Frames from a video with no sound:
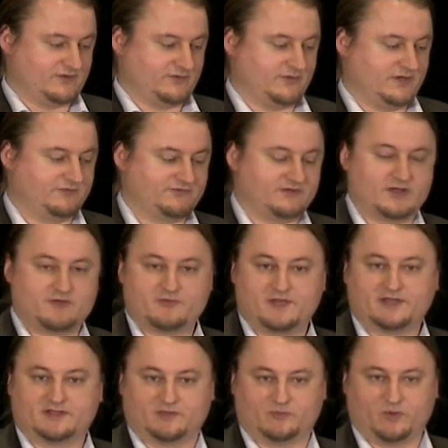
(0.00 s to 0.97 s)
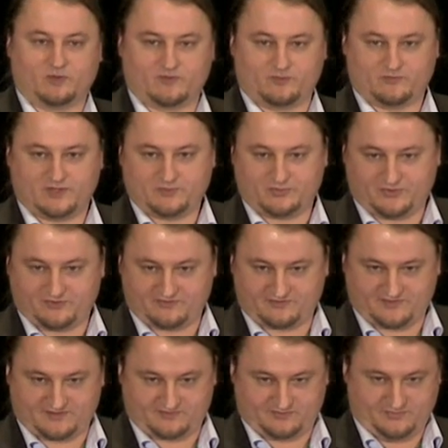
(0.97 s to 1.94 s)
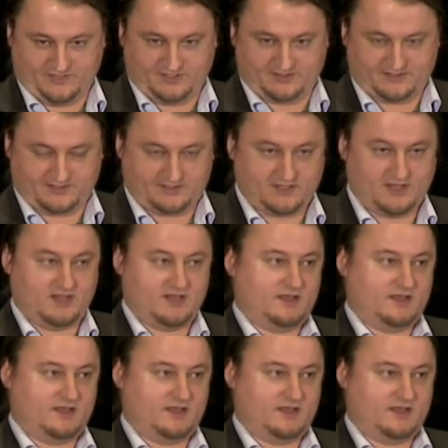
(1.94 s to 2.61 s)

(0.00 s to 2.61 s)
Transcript: and we have generated more than 1.6 million